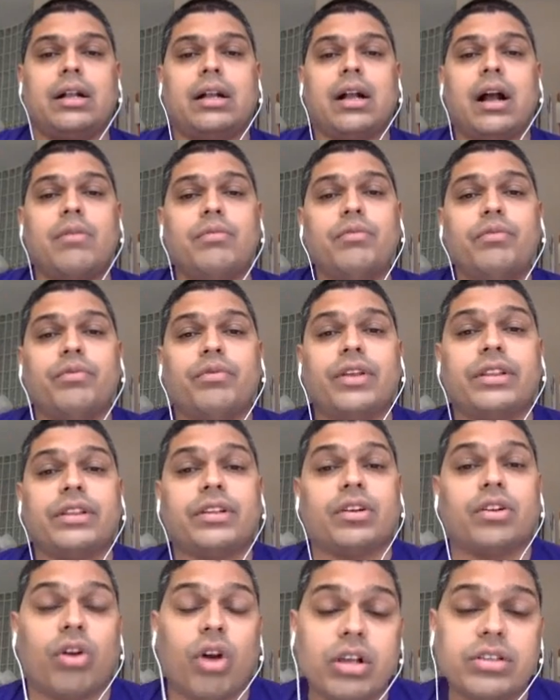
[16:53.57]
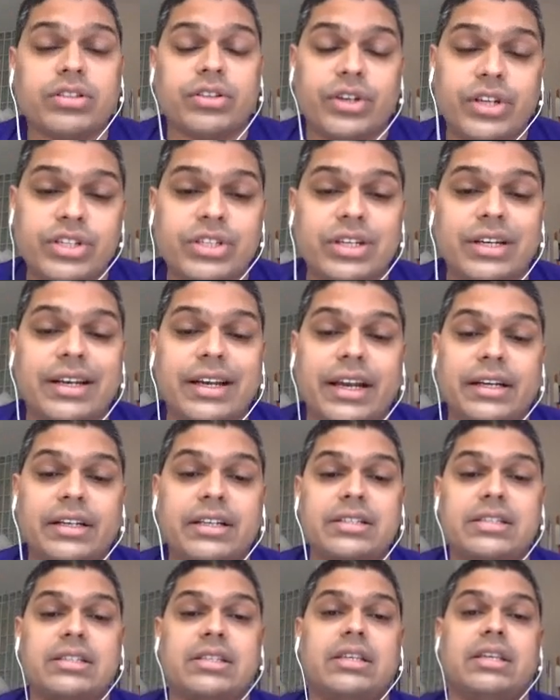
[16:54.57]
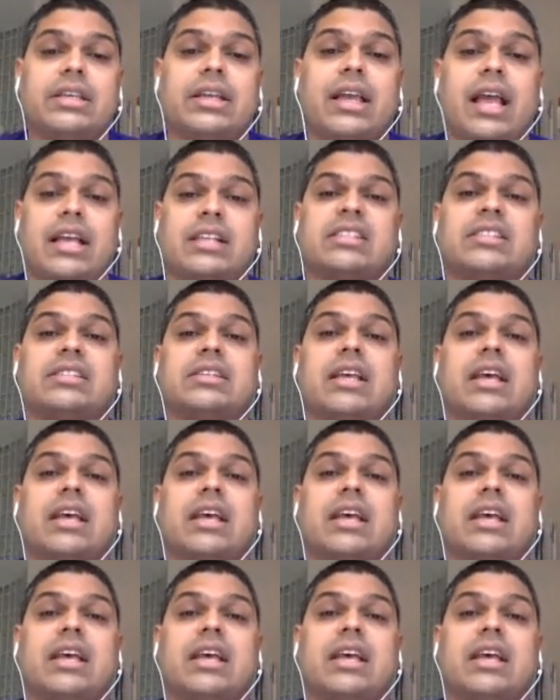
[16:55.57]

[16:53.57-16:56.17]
come with cross region latency as,